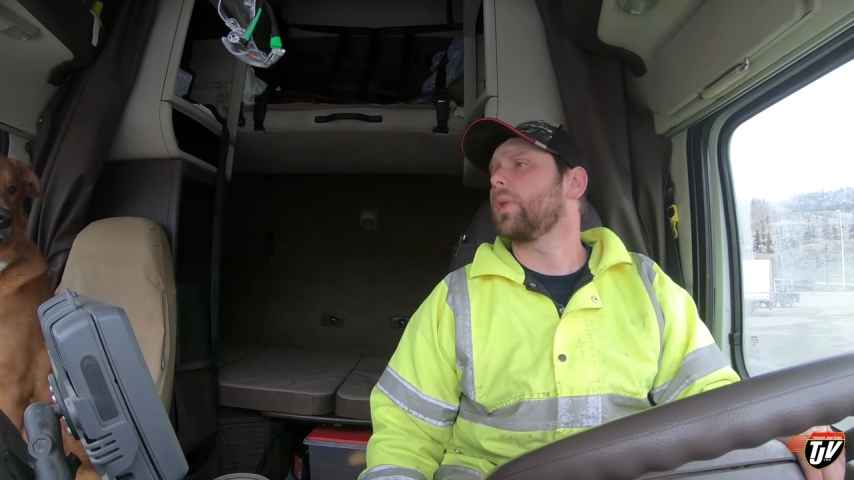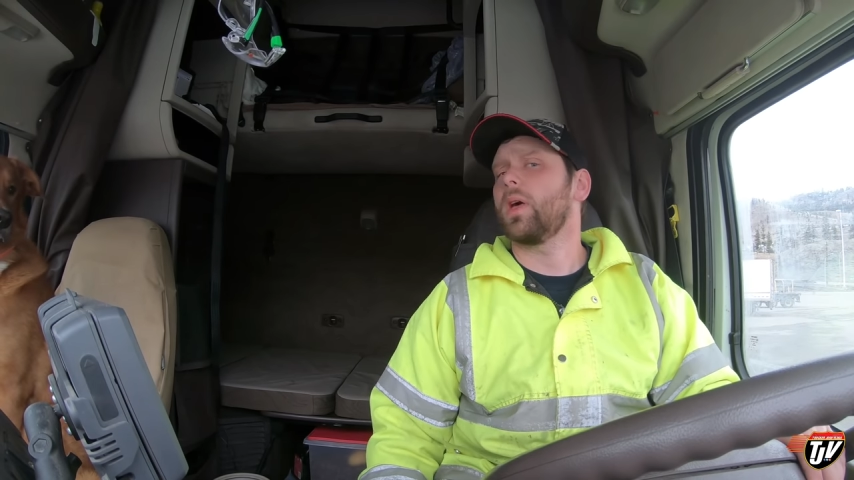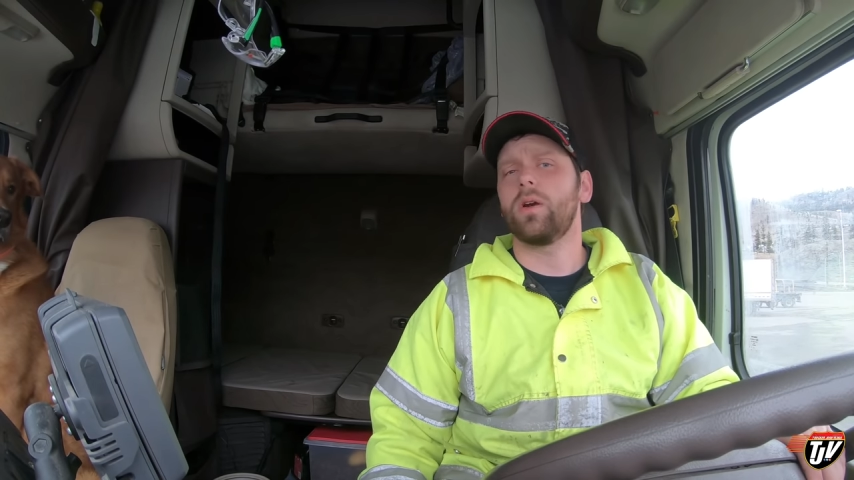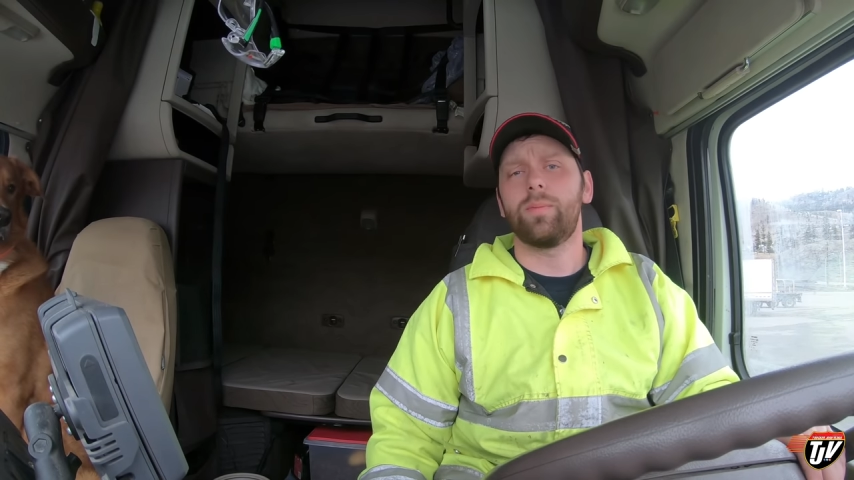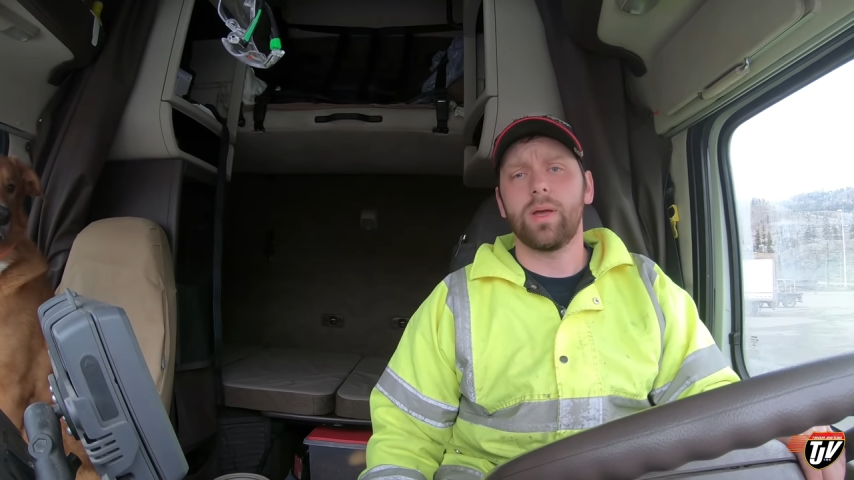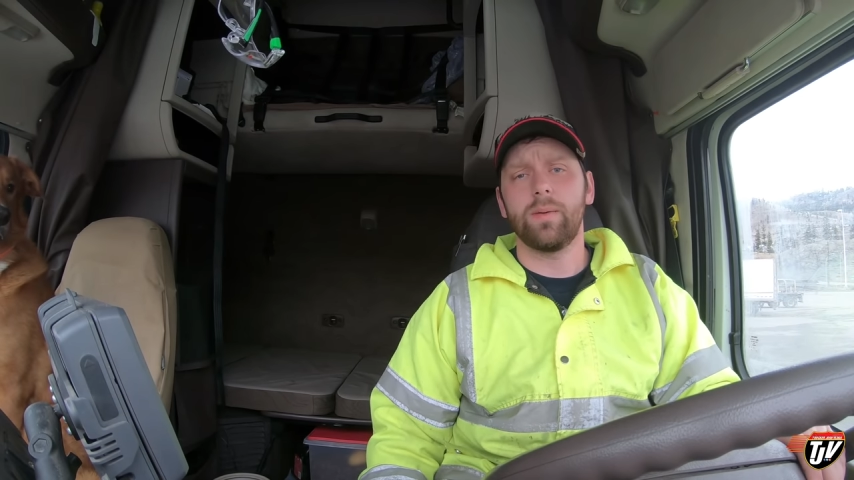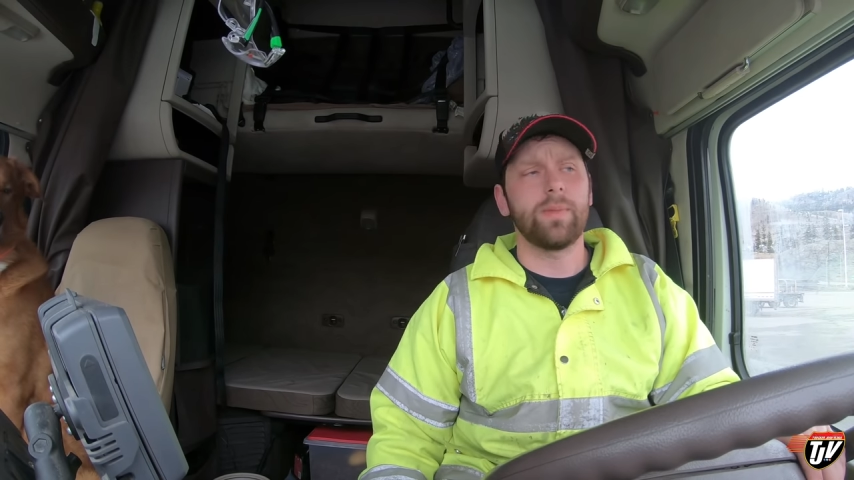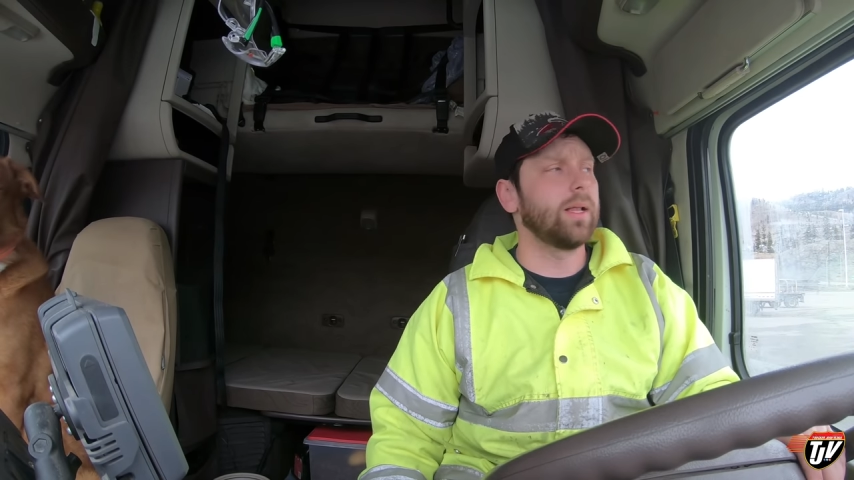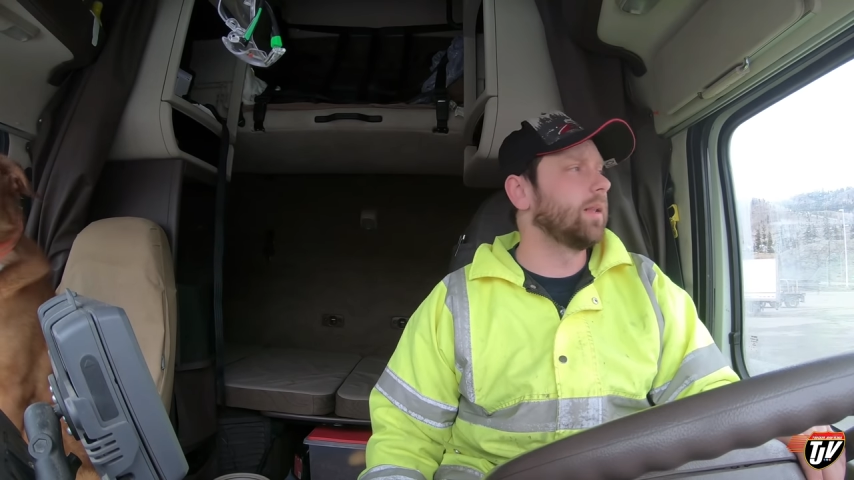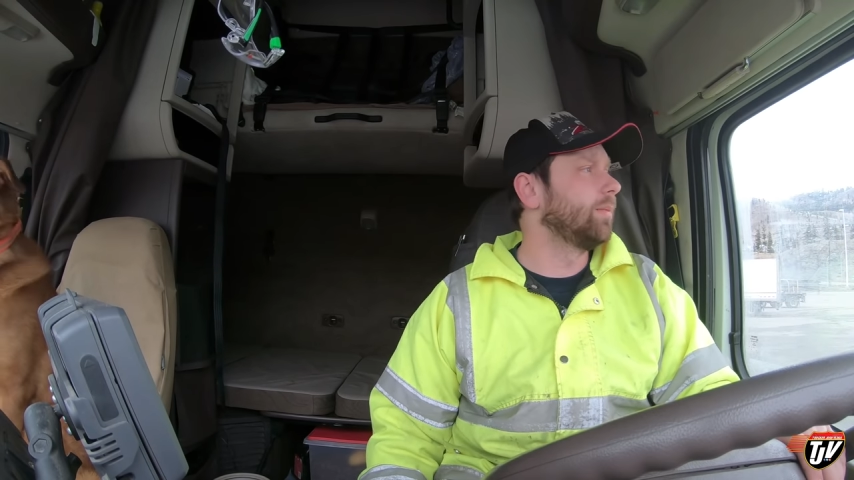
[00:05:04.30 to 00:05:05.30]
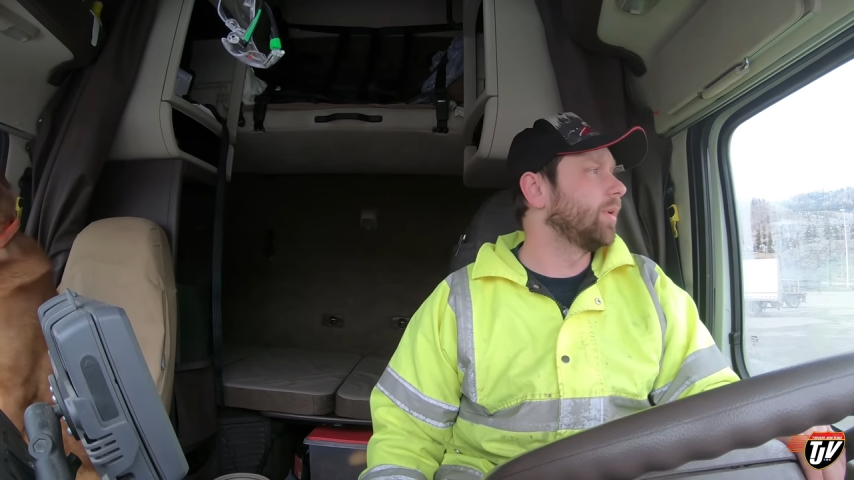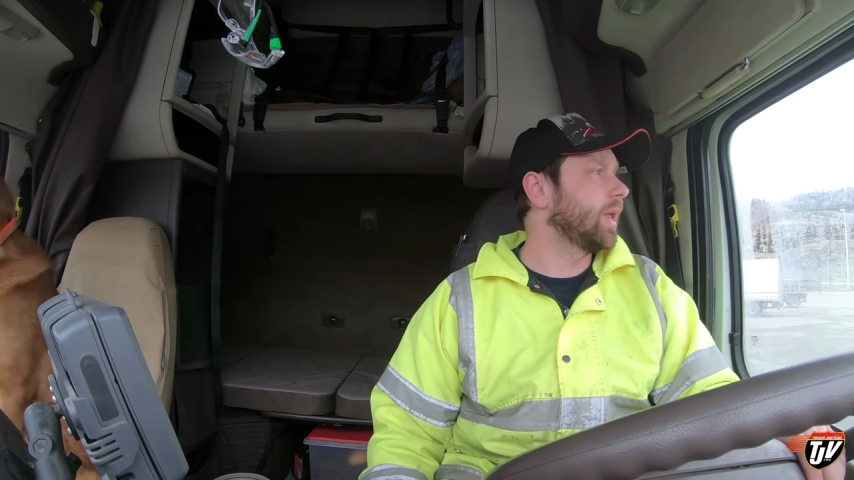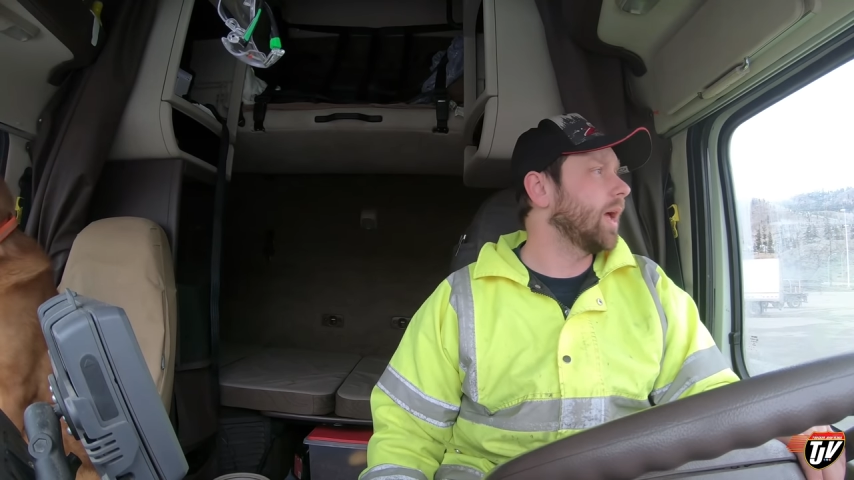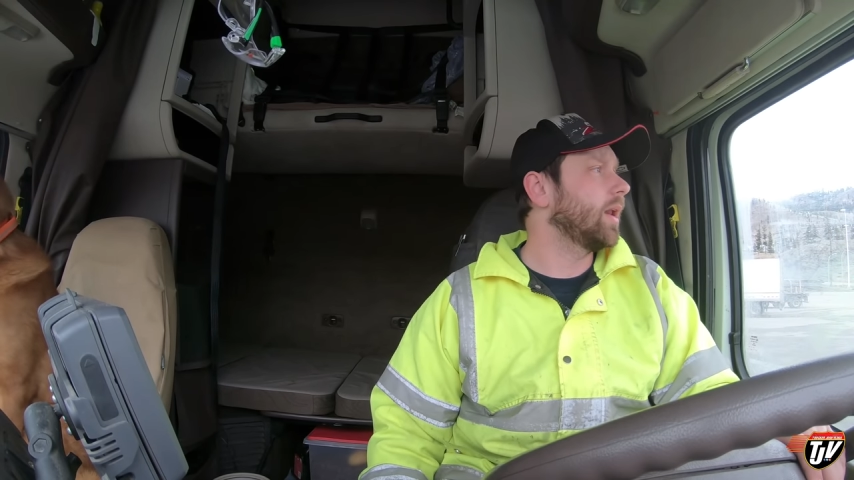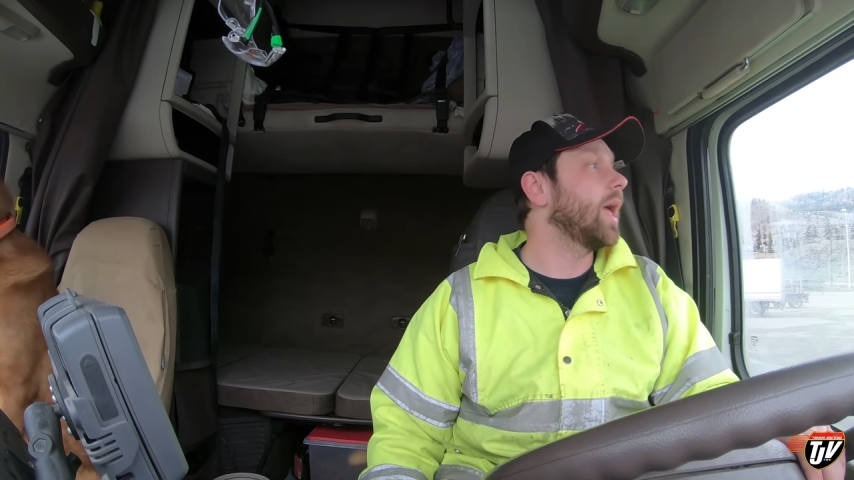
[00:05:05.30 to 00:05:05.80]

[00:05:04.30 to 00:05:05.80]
Gotta go pick up that lumber yet,